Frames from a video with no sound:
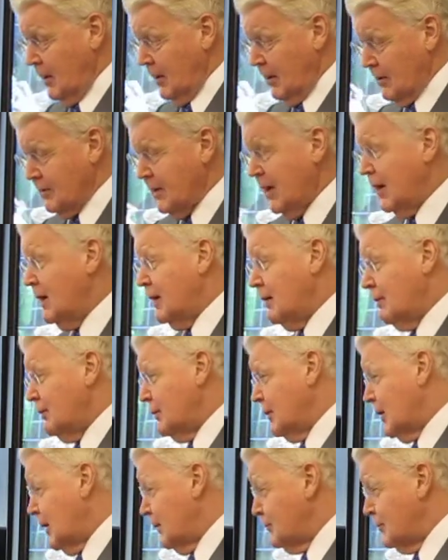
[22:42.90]
and then I
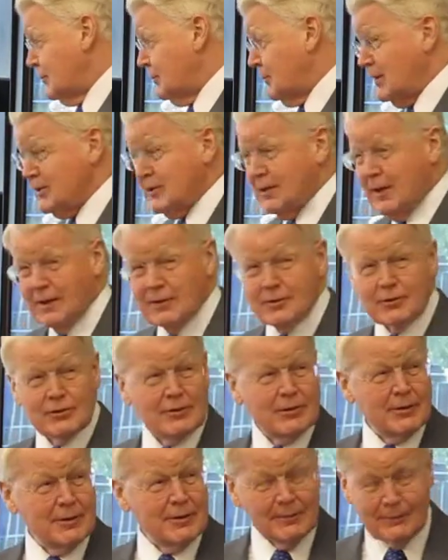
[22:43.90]
will come to my slides
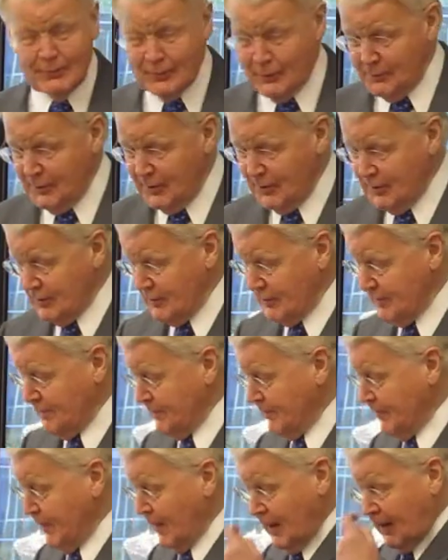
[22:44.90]
in a few minutes.
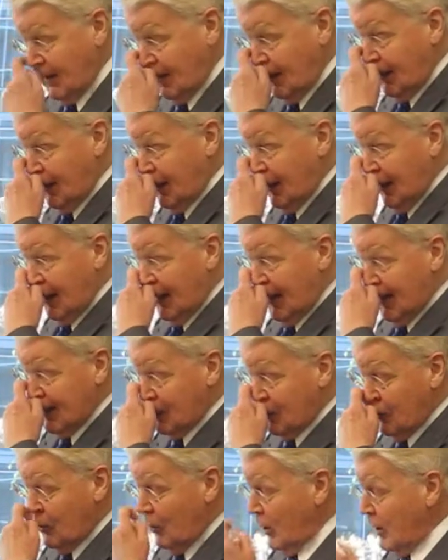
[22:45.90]
And I
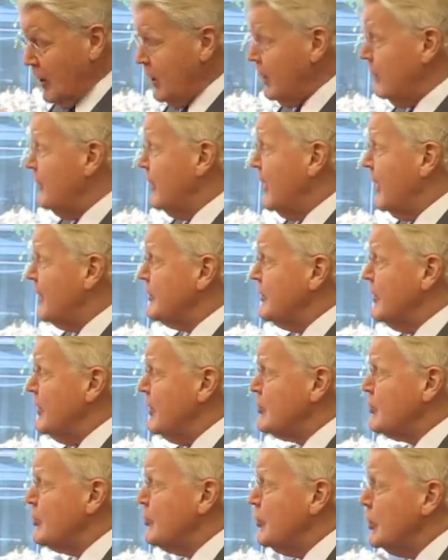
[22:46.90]
call that
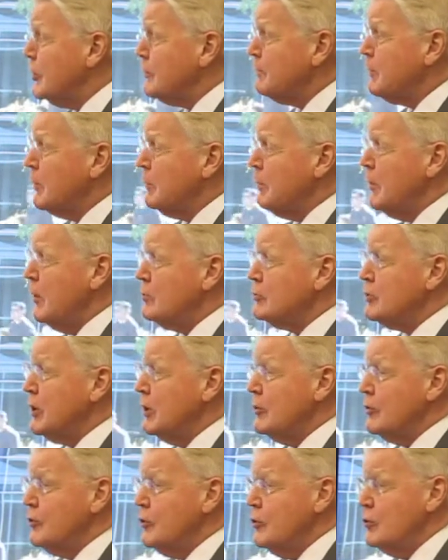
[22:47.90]
this third
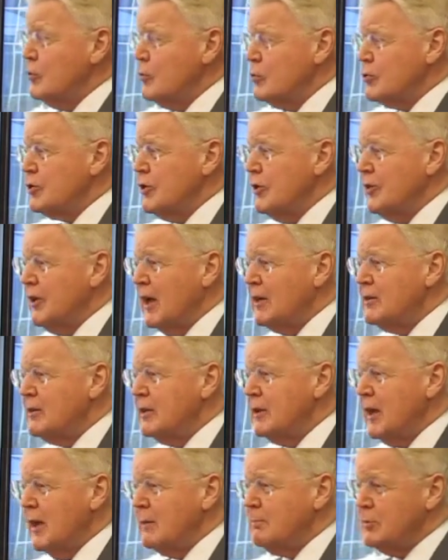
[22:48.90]
proposal, use
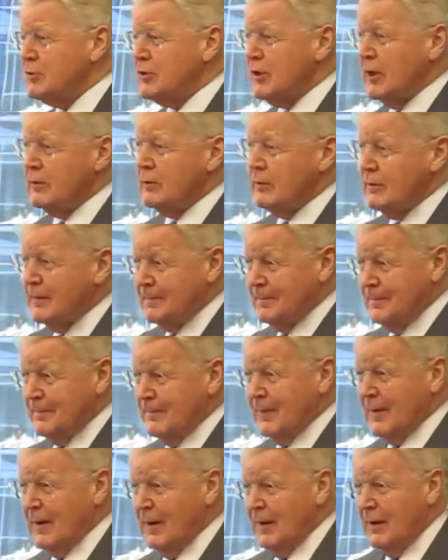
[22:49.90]
99%.
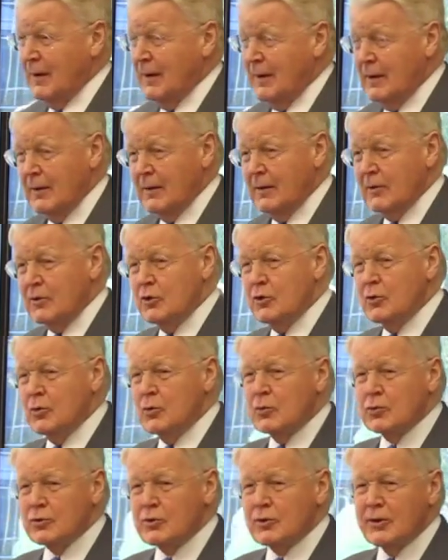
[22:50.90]

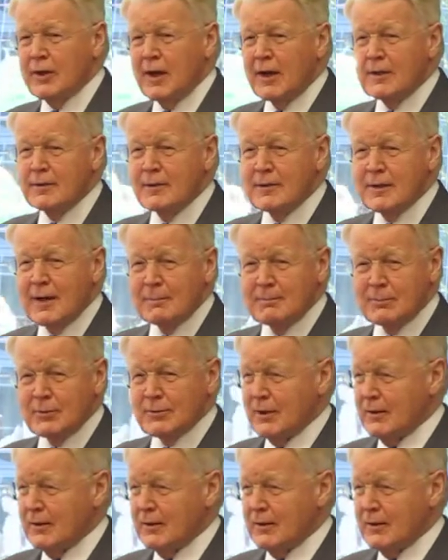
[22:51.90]
Use 99%.